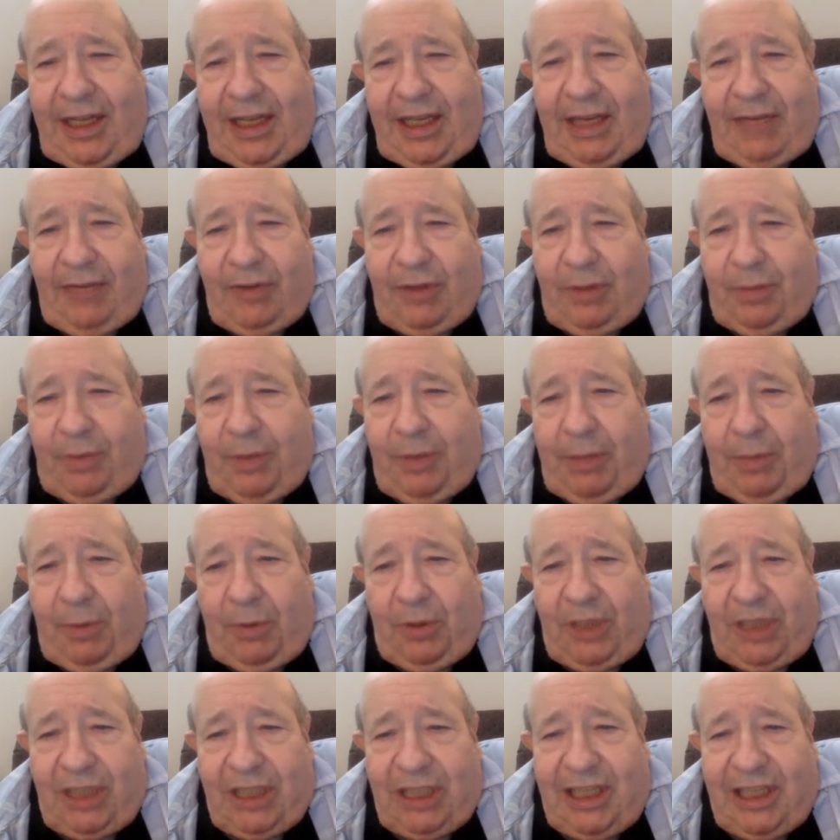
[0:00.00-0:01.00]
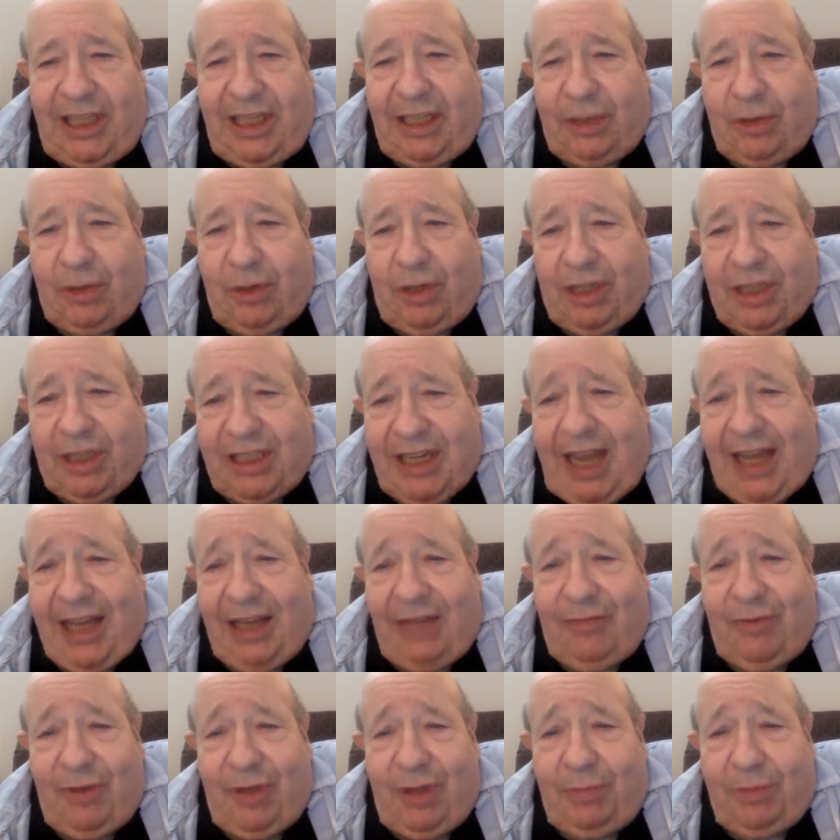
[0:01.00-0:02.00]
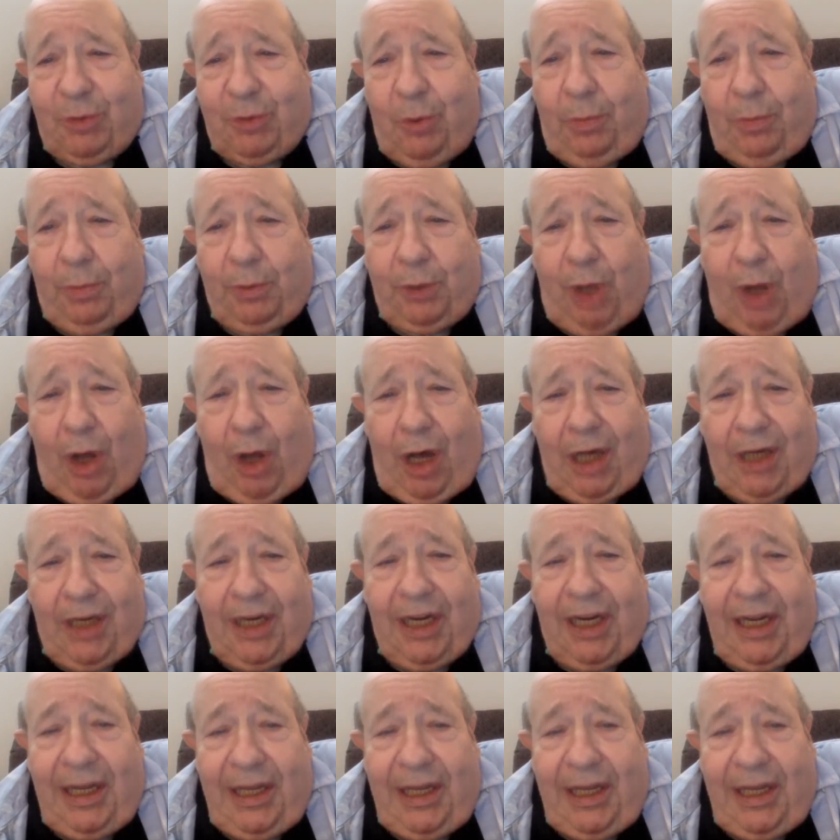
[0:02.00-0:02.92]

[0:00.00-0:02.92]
even the people listening, it took a second for them to applaud